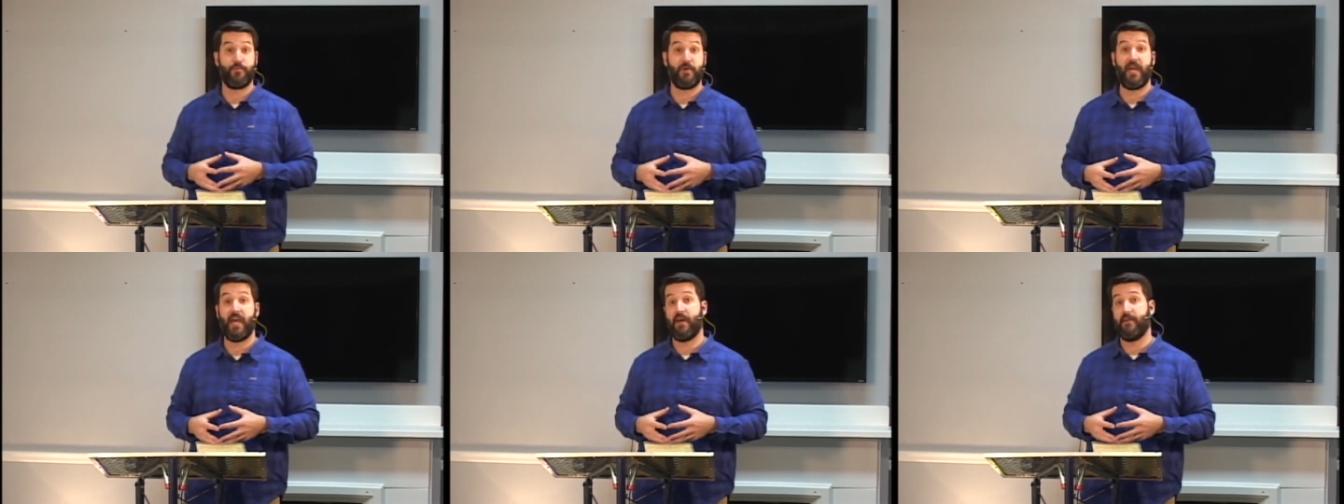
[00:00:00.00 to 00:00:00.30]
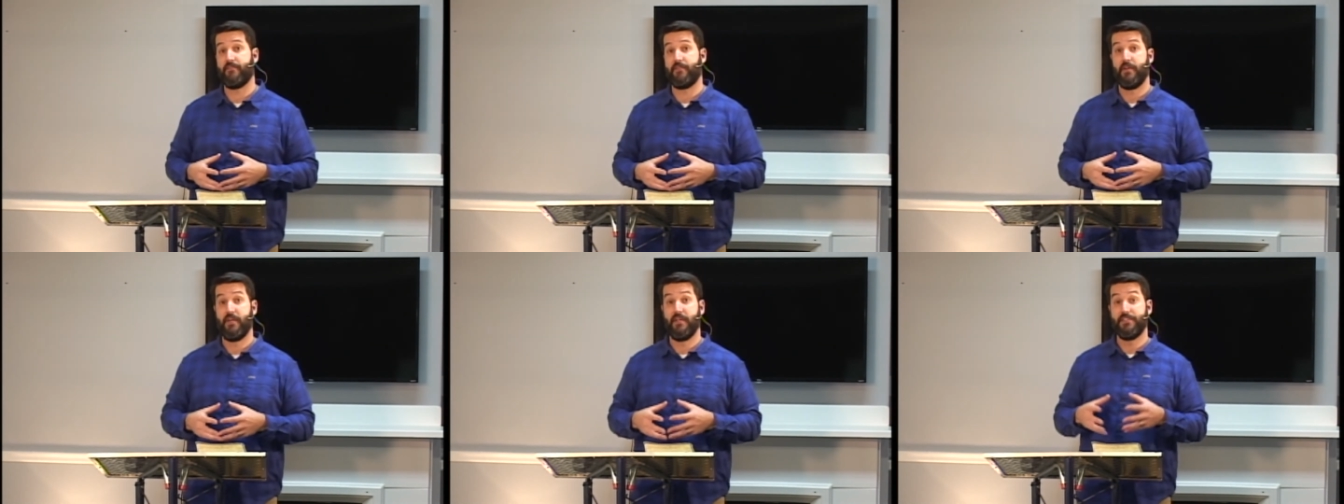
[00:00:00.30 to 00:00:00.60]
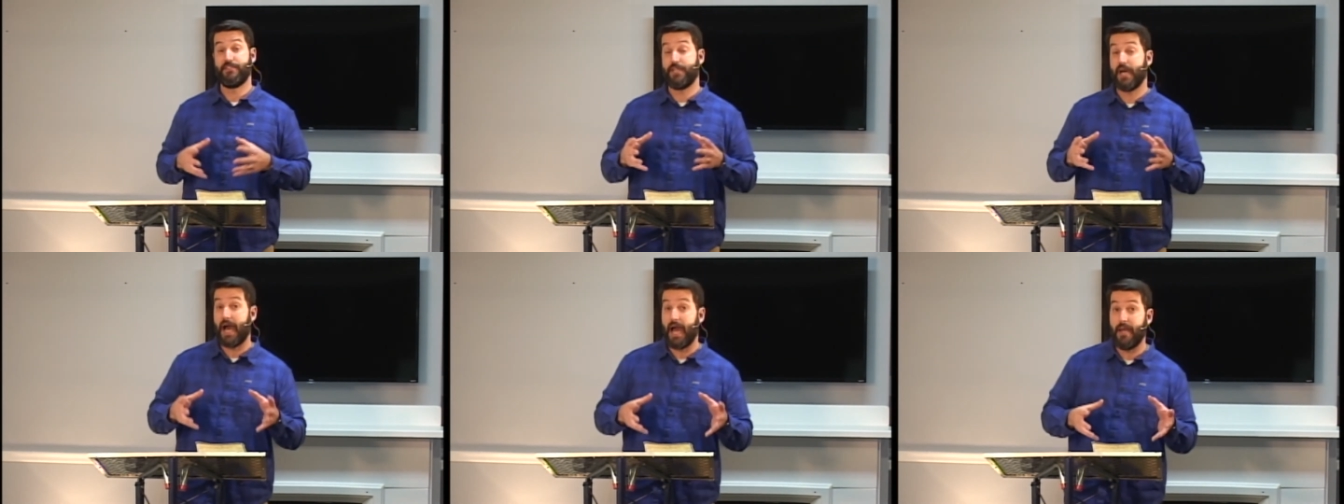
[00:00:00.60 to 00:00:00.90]
We have
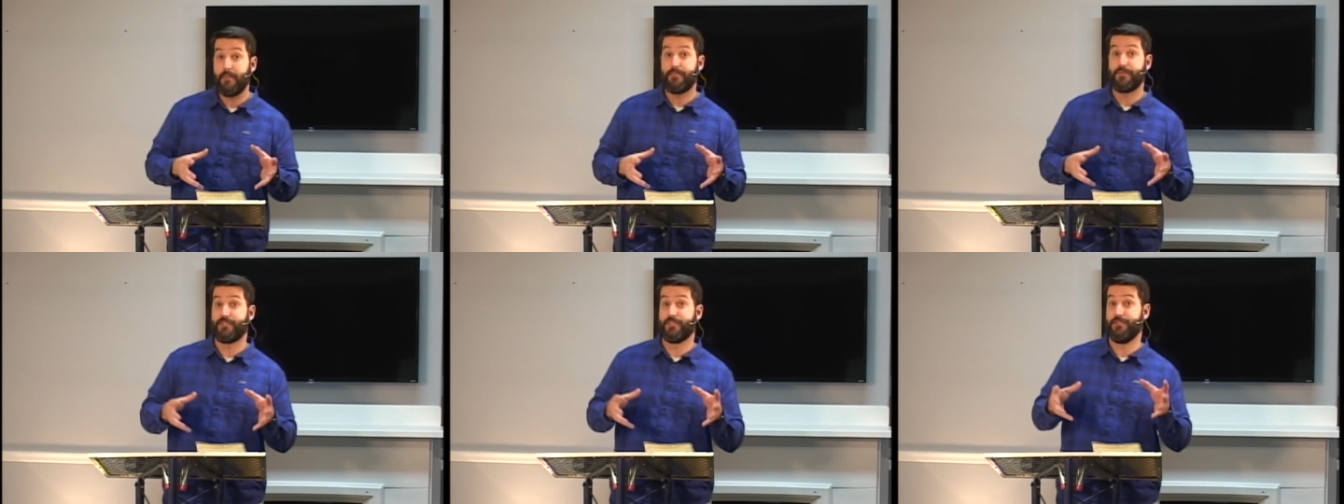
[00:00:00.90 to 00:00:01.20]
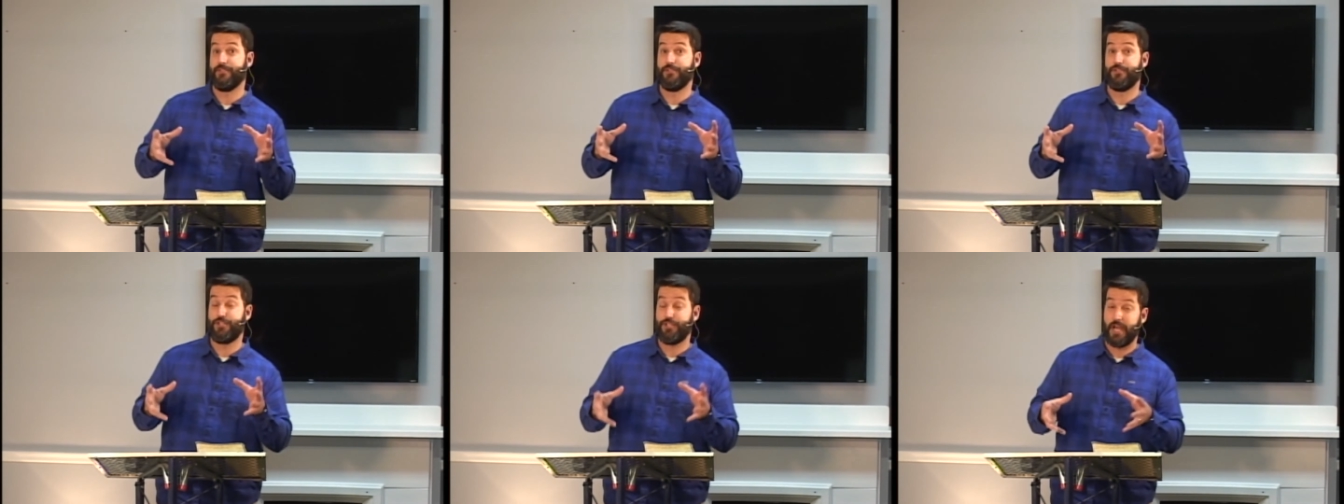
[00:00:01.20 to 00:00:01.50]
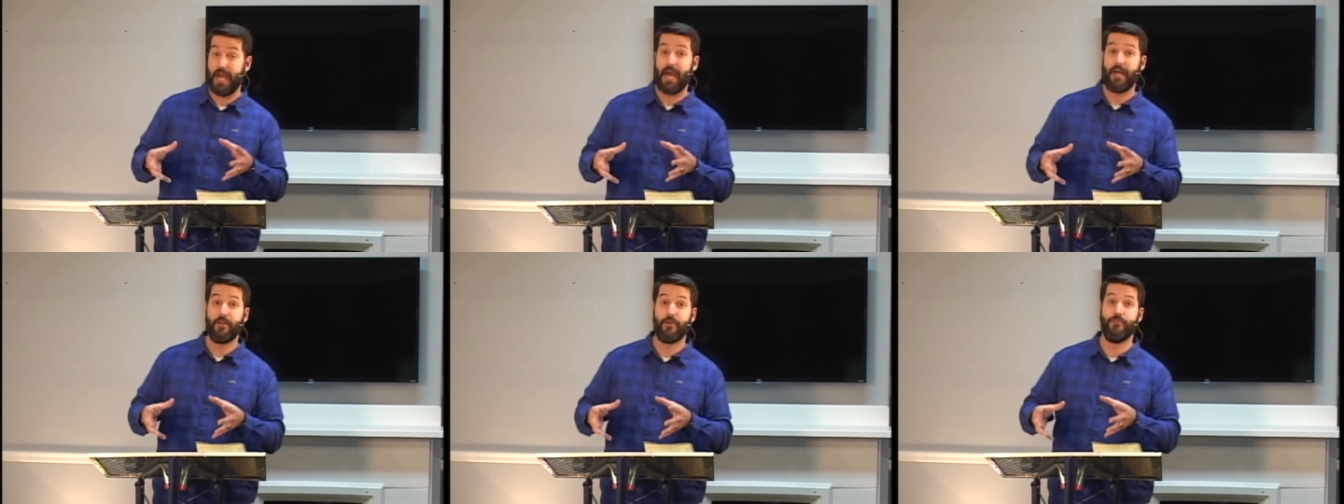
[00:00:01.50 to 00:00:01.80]
types and
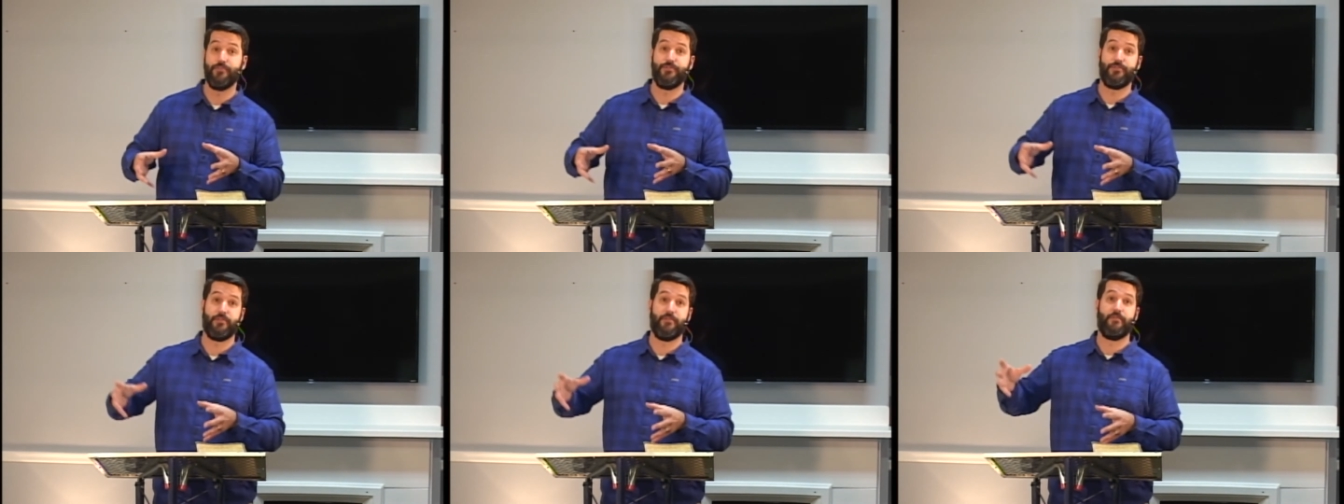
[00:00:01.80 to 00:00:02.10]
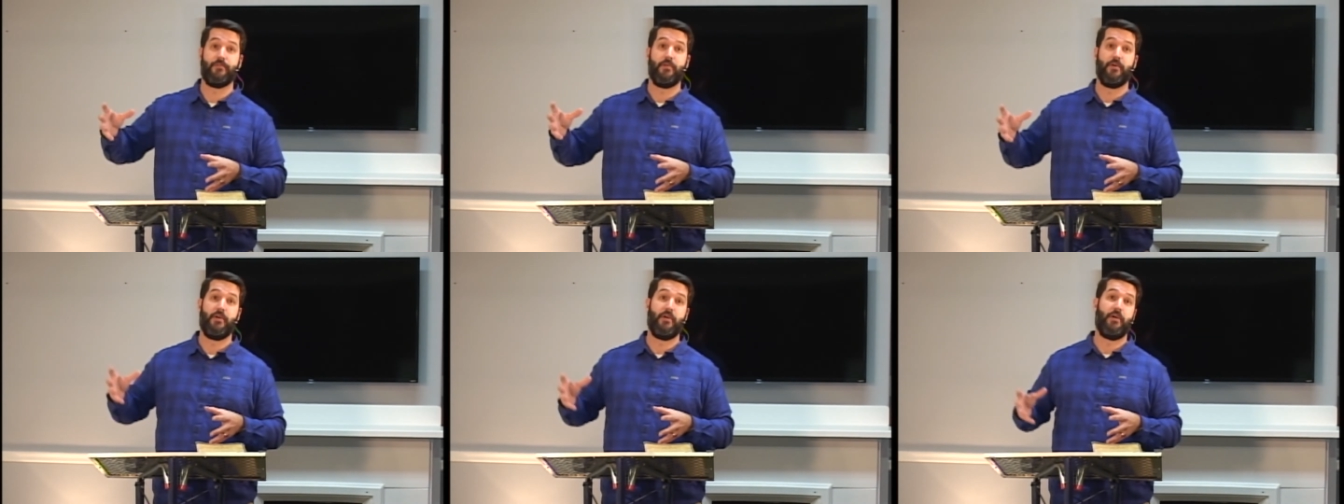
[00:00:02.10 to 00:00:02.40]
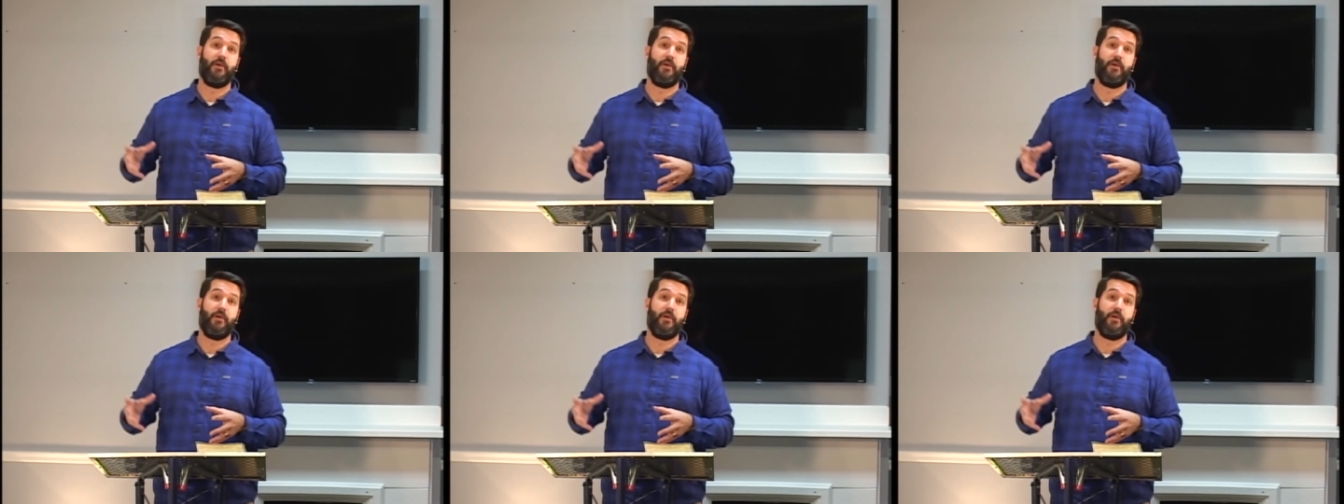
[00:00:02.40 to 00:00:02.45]
shadows of,